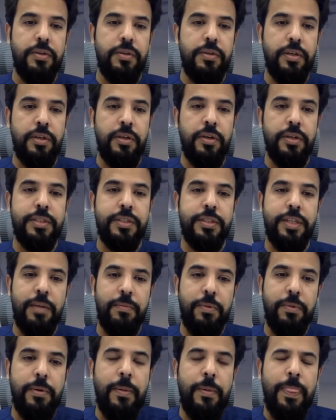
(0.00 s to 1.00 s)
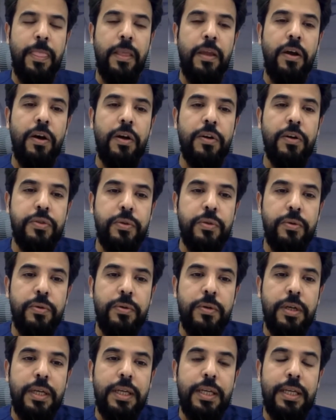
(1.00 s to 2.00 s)
go stapler.
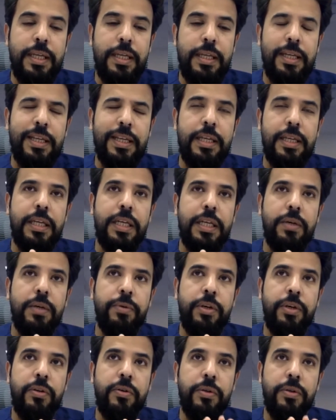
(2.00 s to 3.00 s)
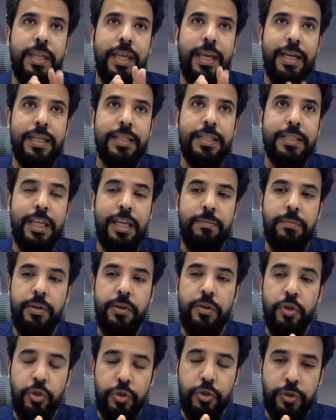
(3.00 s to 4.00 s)
Also, when you take a stapler,
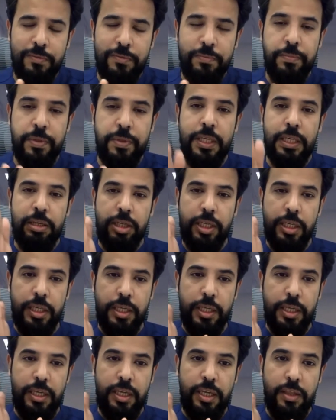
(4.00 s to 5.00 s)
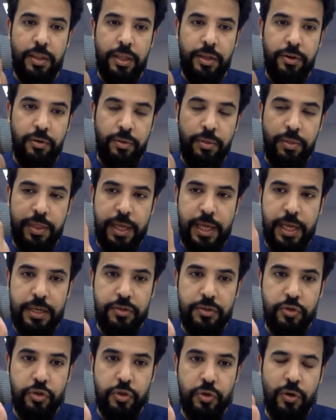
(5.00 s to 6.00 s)
you should be either on the
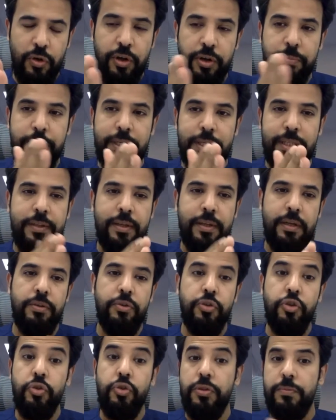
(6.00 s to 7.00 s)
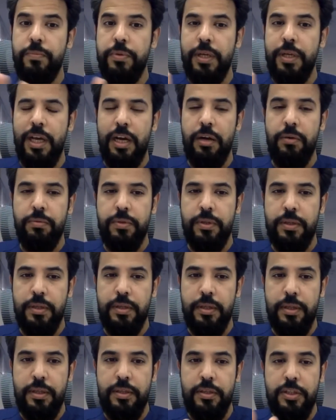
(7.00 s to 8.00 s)
edge or medial. You shouldn't be
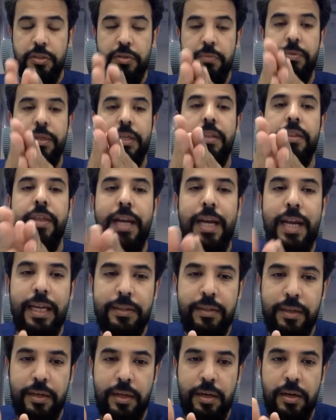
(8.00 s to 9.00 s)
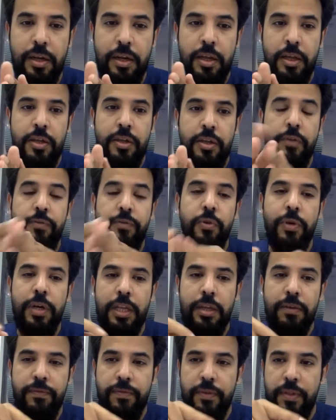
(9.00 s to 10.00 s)
in the lateral. If you
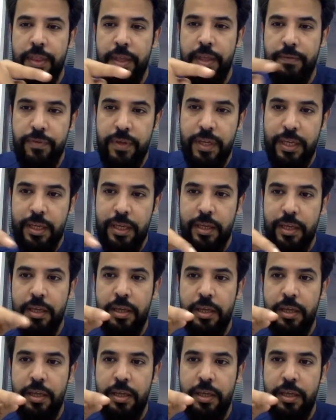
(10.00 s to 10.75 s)
leave the V